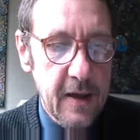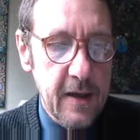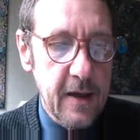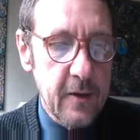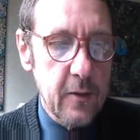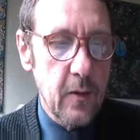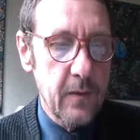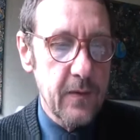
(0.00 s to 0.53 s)

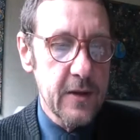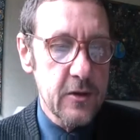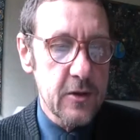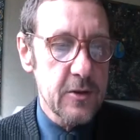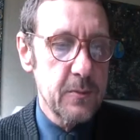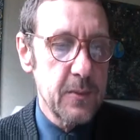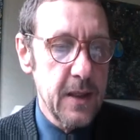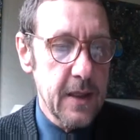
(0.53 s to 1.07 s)
convey,
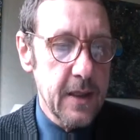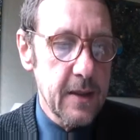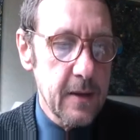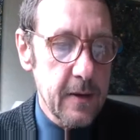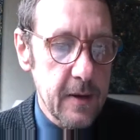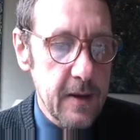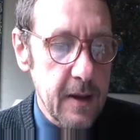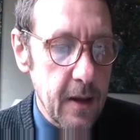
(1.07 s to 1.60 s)
just being
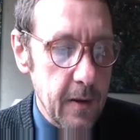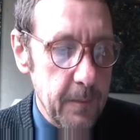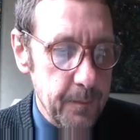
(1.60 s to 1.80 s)
in